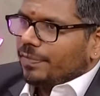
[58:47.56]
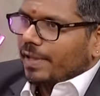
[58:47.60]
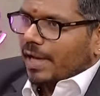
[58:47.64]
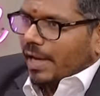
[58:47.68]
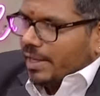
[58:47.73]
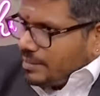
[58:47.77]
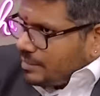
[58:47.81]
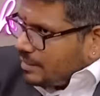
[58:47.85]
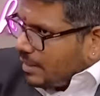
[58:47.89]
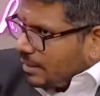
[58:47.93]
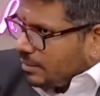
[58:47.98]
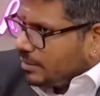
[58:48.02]

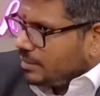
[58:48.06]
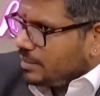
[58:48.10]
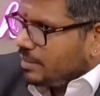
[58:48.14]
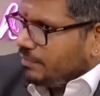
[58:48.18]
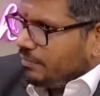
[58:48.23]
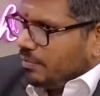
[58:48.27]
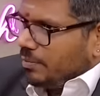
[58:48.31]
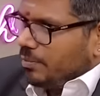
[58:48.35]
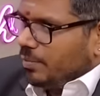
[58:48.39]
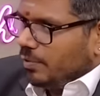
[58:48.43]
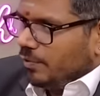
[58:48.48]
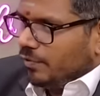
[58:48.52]
I said this
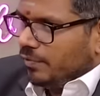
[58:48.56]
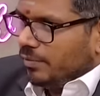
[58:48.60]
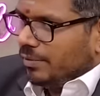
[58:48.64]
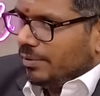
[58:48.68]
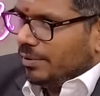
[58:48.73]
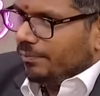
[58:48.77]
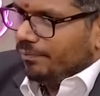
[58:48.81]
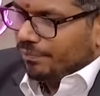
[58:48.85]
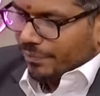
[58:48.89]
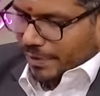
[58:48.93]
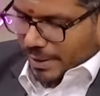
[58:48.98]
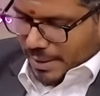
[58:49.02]
even
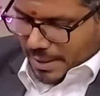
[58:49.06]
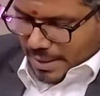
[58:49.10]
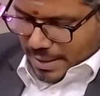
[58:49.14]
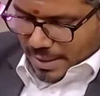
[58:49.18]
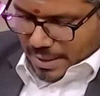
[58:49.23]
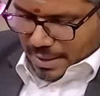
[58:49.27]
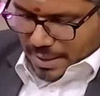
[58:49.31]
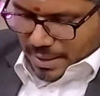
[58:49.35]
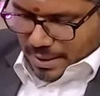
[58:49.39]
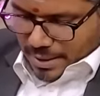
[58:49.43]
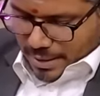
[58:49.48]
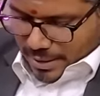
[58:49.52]
before.
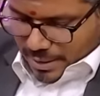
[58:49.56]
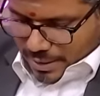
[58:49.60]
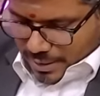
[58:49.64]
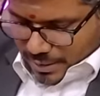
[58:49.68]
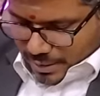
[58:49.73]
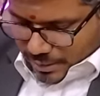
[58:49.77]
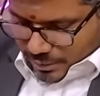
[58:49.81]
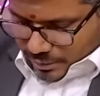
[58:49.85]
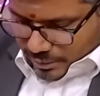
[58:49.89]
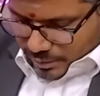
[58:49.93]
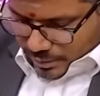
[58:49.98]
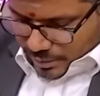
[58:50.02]

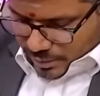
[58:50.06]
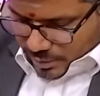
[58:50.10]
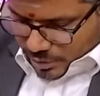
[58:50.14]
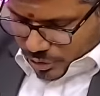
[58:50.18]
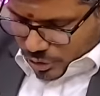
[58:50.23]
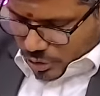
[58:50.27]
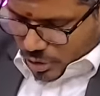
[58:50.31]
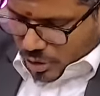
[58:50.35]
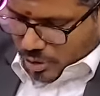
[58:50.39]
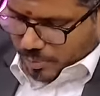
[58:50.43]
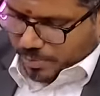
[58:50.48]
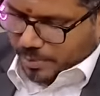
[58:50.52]
The
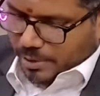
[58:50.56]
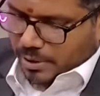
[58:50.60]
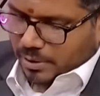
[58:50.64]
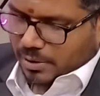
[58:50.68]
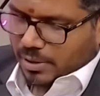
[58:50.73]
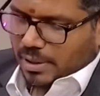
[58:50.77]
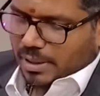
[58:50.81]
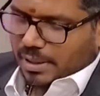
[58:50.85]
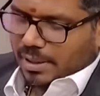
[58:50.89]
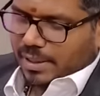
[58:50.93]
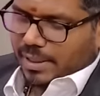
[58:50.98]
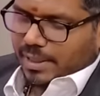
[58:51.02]
European
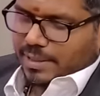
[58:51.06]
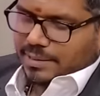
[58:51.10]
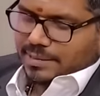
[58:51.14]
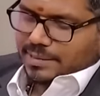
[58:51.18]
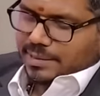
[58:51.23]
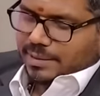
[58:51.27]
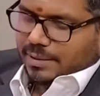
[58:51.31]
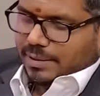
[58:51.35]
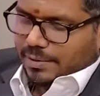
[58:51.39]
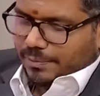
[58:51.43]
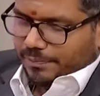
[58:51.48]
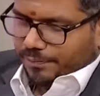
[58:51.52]

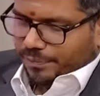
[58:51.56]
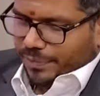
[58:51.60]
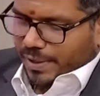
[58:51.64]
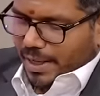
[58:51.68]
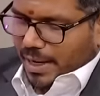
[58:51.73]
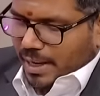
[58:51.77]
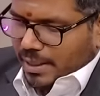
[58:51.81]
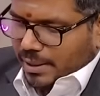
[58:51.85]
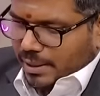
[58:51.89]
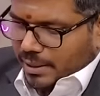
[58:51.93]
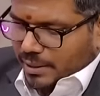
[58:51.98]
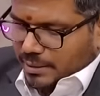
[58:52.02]
colonizer
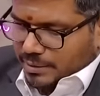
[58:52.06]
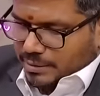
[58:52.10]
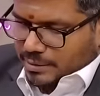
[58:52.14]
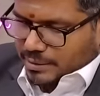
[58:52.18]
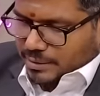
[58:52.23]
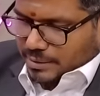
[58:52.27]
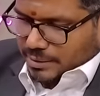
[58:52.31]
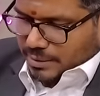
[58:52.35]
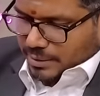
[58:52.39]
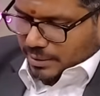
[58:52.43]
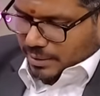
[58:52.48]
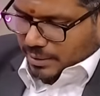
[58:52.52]
and
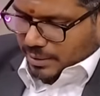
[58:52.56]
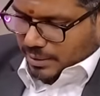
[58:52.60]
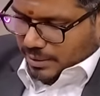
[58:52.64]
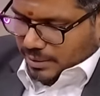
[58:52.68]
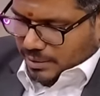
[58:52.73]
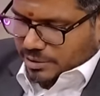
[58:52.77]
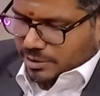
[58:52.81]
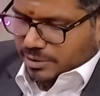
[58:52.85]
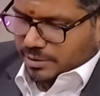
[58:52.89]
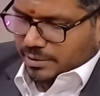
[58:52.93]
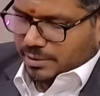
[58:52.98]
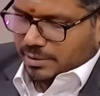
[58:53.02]
his
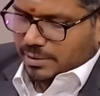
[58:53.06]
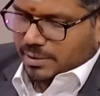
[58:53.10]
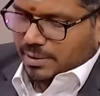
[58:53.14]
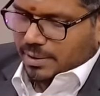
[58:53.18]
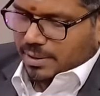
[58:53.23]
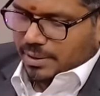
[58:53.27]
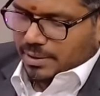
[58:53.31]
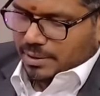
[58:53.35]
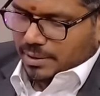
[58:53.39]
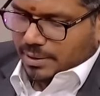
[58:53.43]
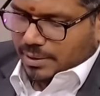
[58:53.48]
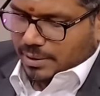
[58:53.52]
Christian
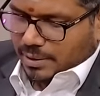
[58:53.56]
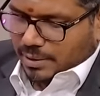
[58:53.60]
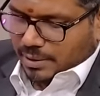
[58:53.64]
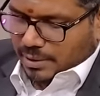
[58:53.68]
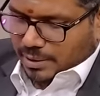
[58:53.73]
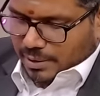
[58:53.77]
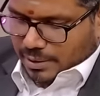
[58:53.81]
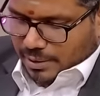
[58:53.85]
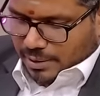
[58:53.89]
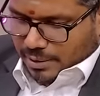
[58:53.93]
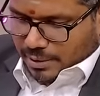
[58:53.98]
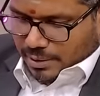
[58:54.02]

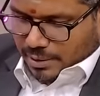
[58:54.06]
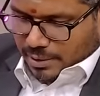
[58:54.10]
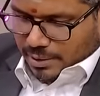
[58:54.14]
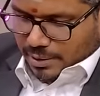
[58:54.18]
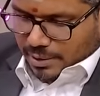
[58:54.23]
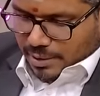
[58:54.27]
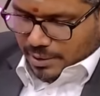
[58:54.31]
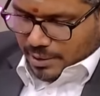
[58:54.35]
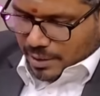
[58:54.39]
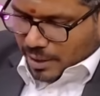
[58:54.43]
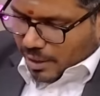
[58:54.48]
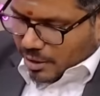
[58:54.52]

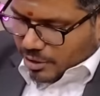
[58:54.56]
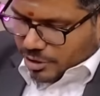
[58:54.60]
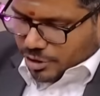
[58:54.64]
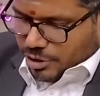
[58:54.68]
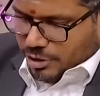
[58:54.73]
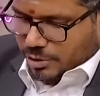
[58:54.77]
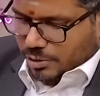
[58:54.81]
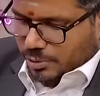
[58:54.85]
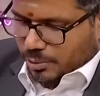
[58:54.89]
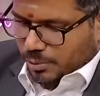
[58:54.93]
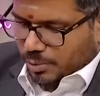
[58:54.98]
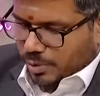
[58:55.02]

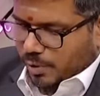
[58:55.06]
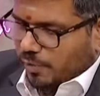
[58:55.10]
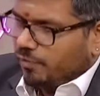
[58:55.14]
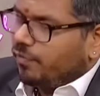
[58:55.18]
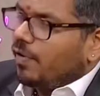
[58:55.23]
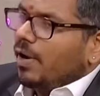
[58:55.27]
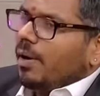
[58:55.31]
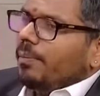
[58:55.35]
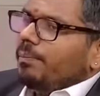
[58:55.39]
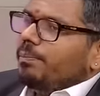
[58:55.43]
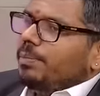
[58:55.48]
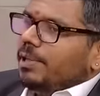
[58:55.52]
urge to
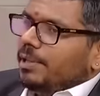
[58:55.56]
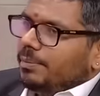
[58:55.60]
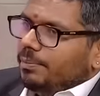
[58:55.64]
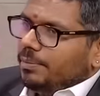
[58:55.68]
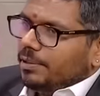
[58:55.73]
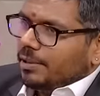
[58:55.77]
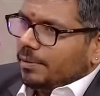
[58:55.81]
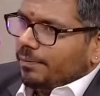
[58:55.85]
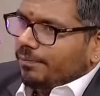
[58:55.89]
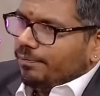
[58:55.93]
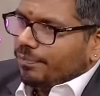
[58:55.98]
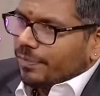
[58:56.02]
reform
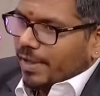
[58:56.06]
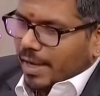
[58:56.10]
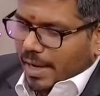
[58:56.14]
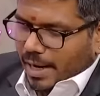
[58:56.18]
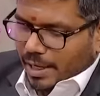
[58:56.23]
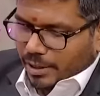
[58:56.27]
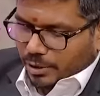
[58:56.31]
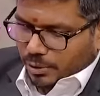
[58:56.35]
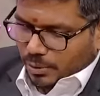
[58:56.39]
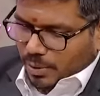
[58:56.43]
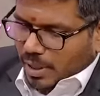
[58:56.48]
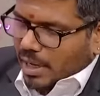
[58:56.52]
people
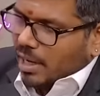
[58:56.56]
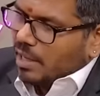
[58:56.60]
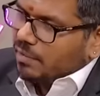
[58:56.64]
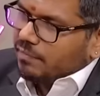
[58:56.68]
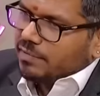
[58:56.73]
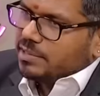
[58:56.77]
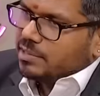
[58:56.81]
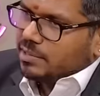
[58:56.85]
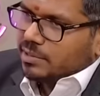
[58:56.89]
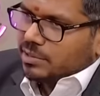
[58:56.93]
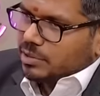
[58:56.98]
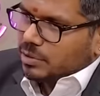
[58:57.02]
and to
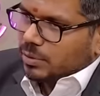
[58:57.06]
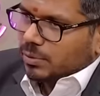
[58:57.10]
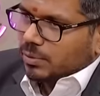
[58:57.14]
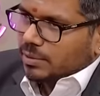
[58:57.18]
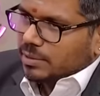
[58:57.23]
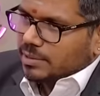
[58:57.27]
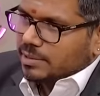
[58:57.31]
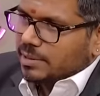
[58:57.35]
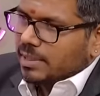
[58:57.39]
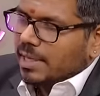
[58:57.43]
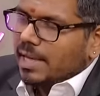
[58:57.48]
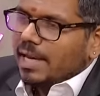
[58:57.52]
harvest
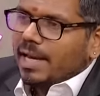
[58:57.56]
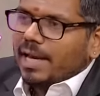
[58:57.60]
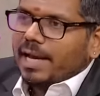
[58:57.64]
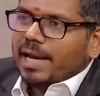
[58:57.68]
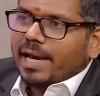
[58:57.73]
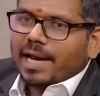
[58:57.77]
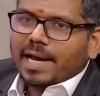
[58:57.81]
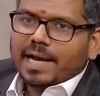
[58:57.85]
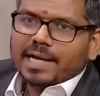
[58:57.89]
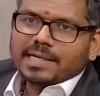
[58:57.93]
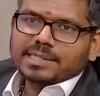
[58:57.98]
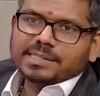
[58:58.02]
souls
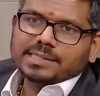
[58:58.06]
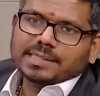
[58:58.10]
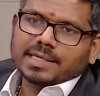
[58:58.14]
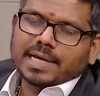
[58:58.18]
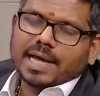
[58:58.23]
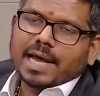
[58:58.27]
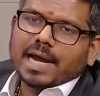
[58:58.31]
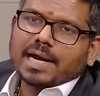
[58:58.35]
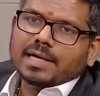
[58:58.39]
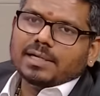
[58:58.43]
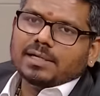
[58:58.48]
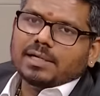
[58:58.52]
has
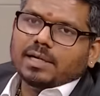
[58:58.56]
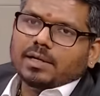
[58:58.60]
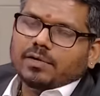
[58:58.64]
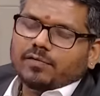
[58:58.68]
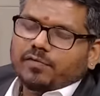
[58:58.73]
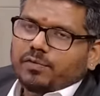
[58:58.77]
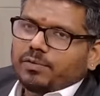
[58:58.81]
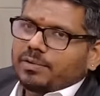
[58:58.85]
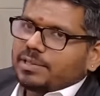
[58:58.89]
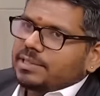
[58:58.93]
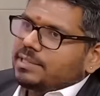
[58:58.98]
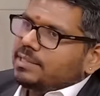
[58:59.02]
had an
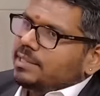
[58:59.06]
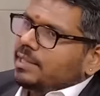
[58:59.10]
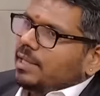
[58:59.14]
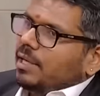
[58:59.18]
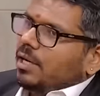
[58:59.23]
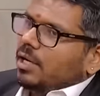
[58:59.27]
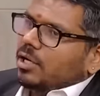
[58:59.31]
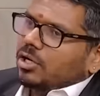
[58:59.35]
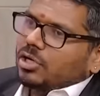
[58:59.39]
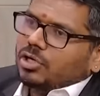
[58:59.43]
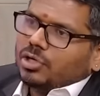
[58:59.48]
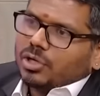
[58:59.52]
influence
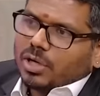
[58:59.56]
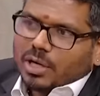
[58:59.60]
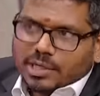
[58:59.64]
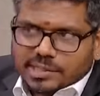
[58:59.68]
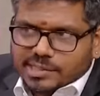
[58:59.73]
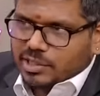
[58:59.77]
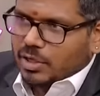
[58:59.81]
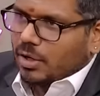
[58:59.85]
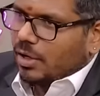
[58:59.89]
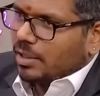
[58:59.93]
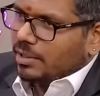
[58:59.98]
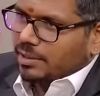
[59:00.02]

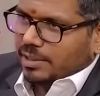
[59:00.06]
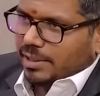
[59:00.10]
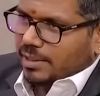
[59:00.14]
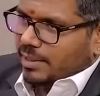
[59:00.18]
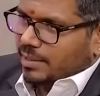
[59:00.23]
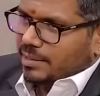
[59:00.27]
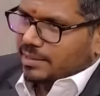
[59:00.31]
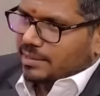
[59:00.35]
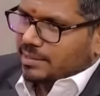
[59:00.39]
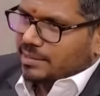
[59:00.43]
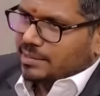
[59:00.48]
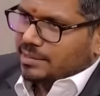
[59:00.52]
across
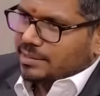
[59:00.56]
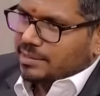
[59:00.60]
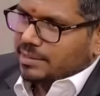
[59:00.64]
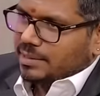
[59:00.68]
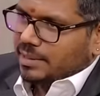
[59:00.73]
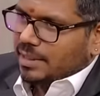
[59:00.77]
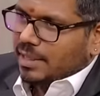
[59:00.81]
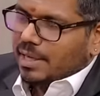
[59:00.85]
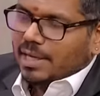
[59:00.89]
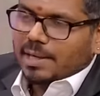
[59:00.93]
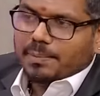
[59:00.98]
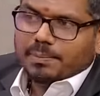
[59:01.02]

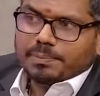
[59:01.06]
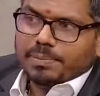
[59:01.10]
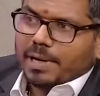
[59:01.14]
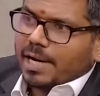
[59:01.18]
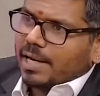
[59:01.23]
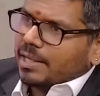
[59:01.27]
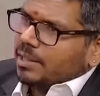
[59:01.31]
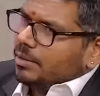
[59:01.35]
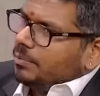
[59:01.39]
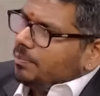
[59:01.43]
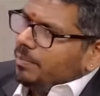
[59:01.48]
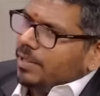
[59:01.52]
continents,
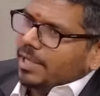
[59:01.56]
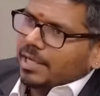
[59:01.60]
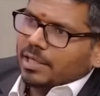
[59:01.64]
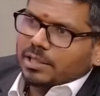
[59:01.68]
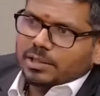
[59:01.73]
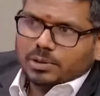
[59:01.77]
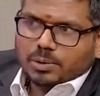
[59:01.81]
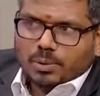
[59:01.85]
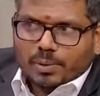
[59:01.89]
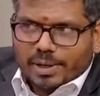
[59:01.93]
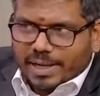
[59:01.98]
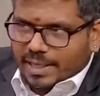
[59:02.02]
Bharat
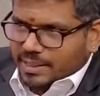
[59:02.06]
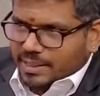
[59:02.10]
being no